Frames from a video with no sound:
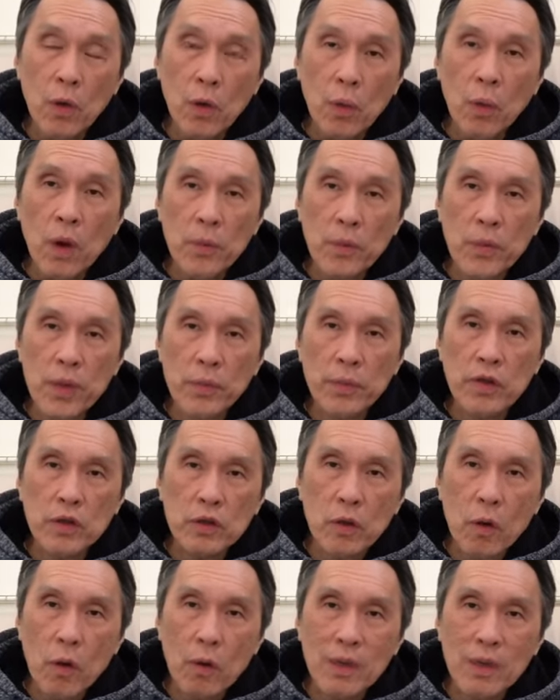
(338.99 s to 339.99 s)
When people
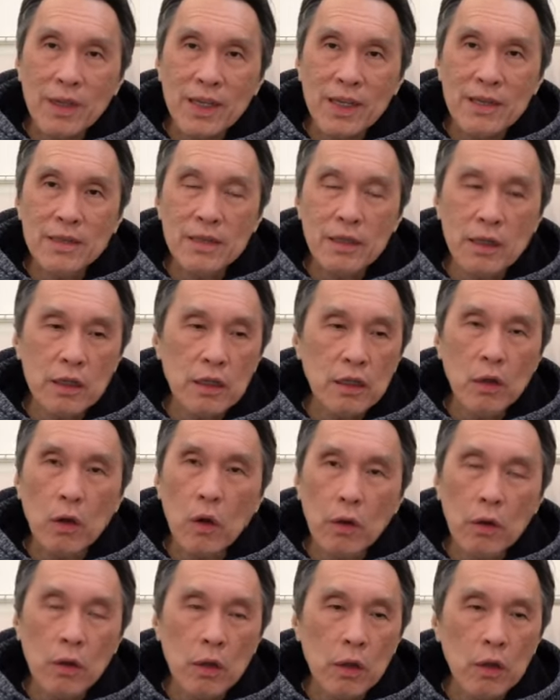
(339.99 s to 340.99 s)
don't listen,
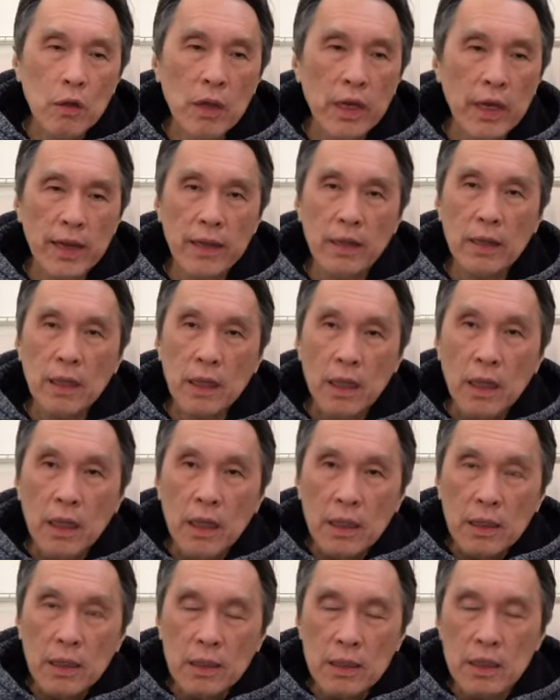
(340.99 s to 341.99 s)
don't look at
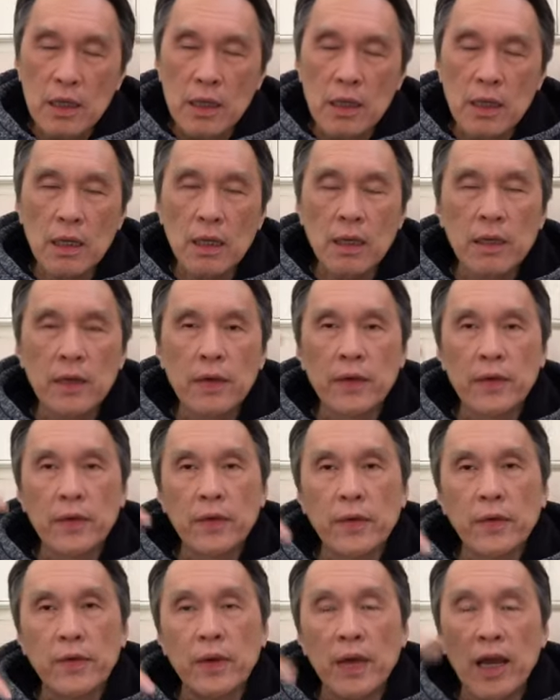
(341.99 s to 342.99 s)
the
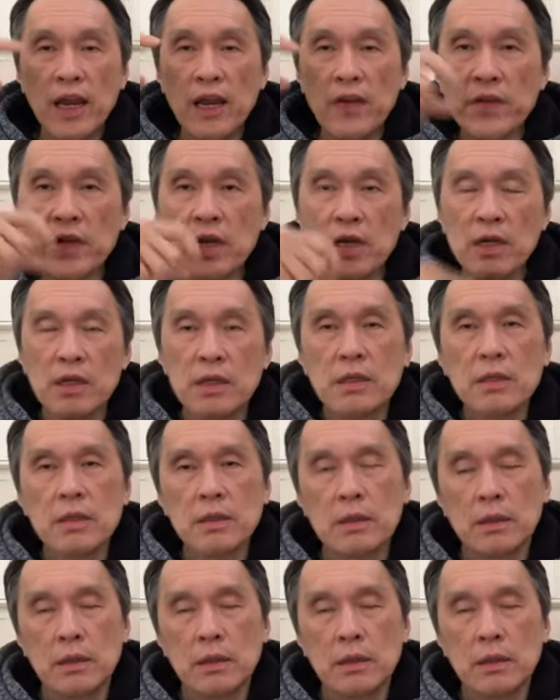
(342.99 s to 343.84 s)
evidence,